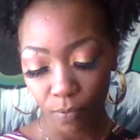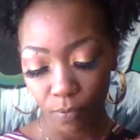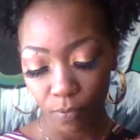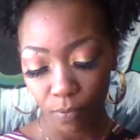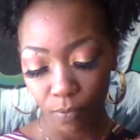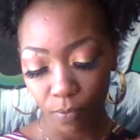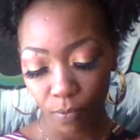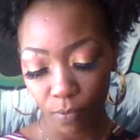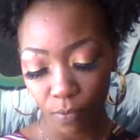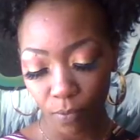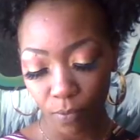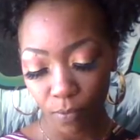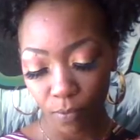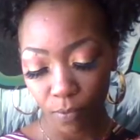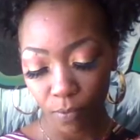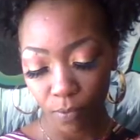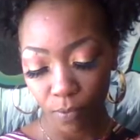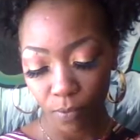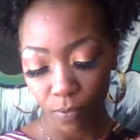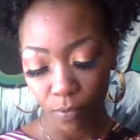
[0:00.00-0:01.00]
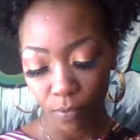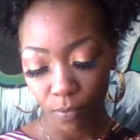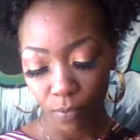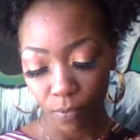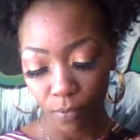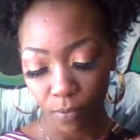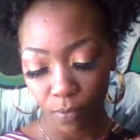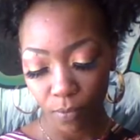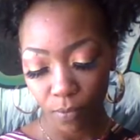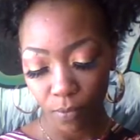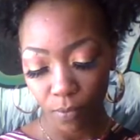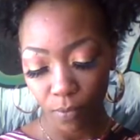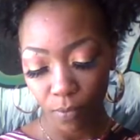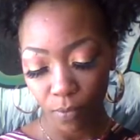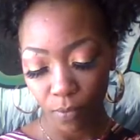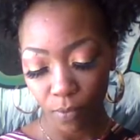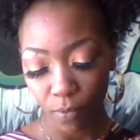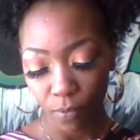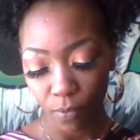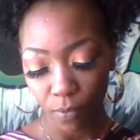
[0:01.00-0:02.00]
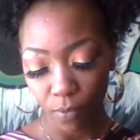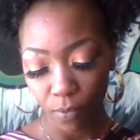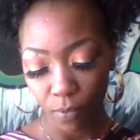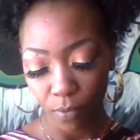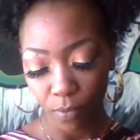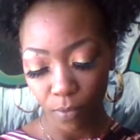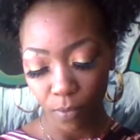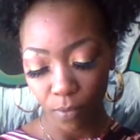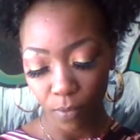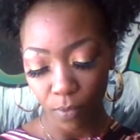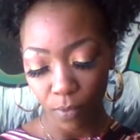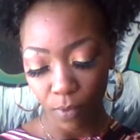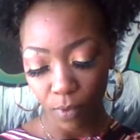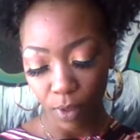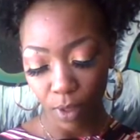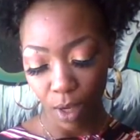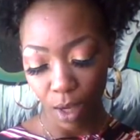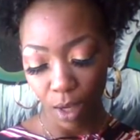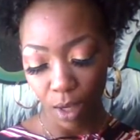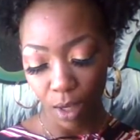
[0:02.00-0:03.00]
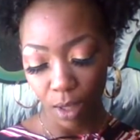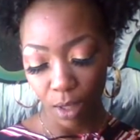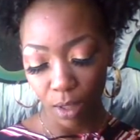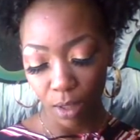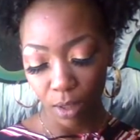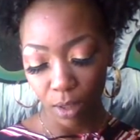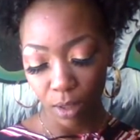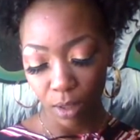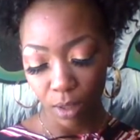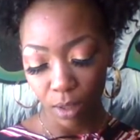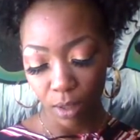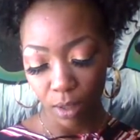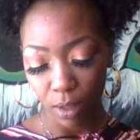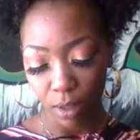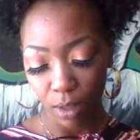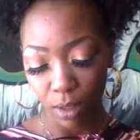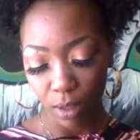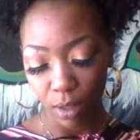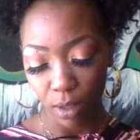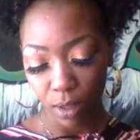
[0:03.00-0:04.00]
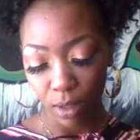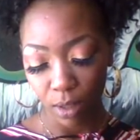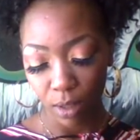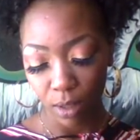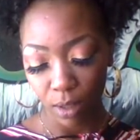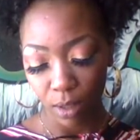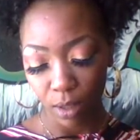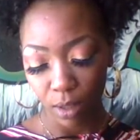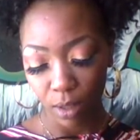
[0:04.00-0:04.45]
Nothing is said.